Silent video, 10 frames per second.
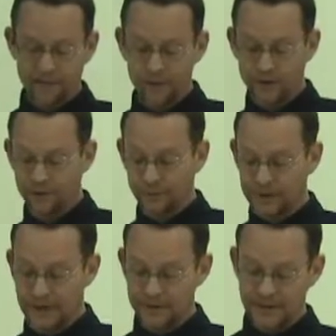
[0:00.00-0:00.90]
the 400
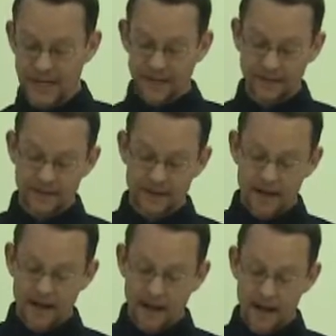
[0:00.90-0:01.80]
free that was
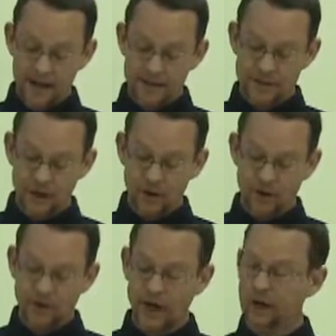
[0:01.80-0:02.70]
2nd.
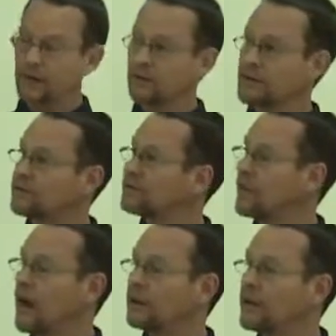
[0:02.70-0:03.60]
So Carter was
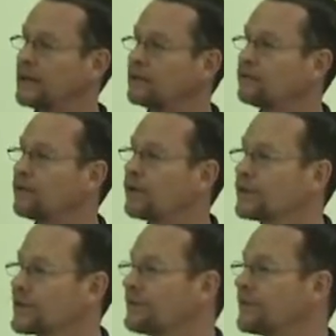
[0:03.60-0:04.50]
all league in
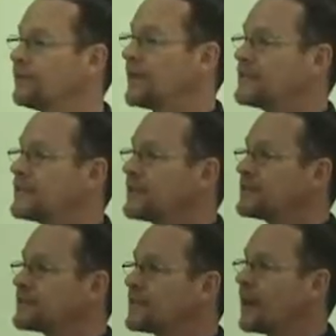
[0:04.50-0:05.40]
4 different events
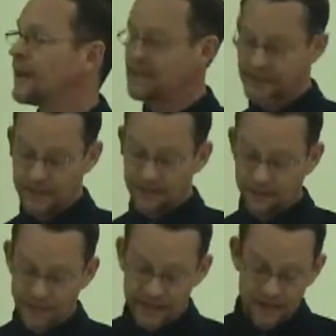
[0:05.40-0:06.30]
at the
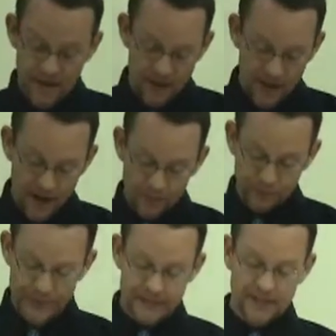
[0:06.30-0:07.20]
district meet,
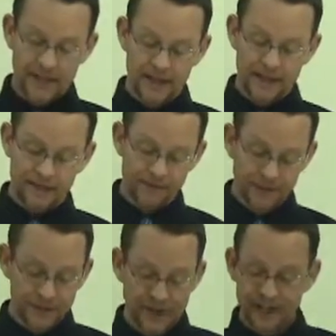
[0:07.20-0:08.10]
placing in
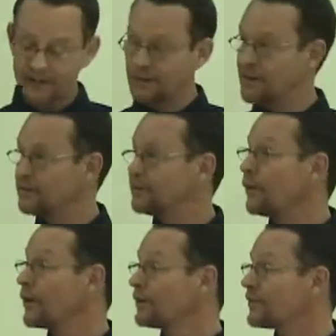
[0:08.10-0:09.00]
1st, 2nd, 3rd, and
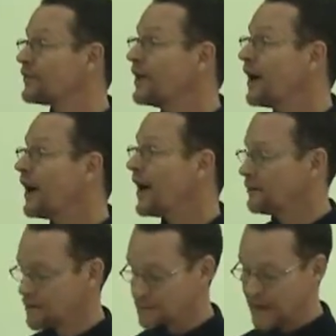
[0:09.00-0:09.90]
4th
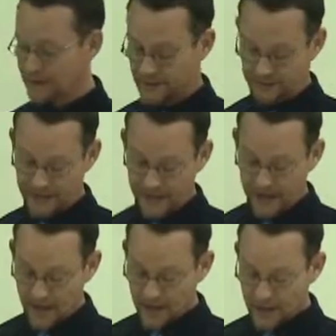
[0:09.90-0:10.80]
respectively.
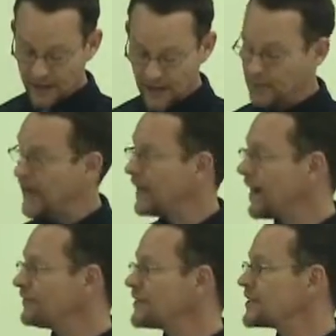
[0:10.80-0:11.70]
So then we head
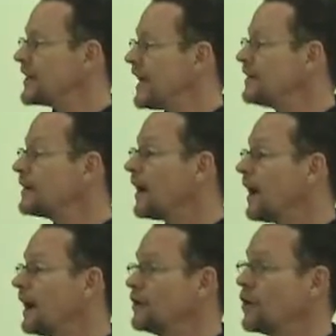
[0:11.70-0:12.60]
off to state,
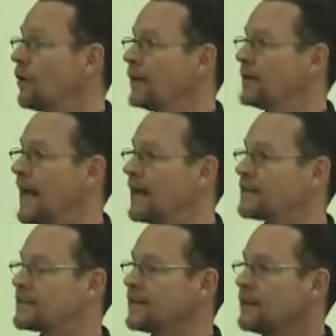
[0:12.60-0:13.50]
knowing
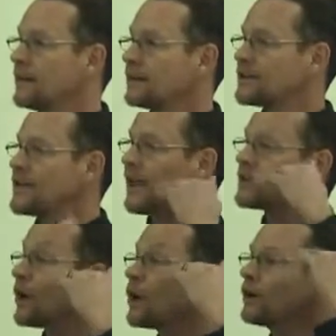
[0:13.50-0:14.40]
that the
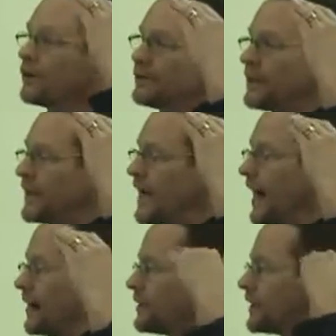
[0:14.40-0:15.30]
stakes are going to get higher,